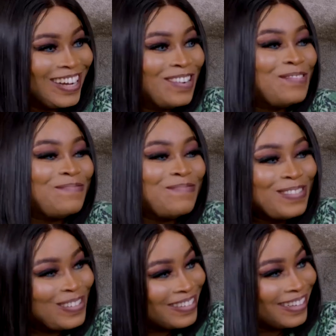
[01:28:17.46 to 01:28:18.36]
Oh,
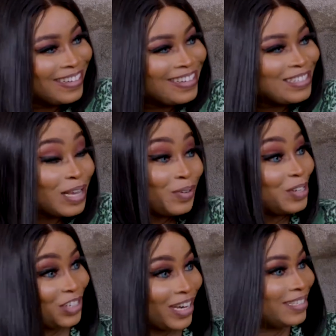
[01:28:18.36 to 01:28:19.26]
Ma. See how
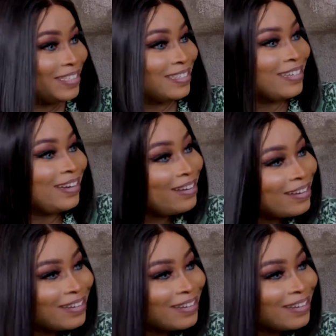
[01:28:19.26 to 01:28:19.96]
you're shining? Huh?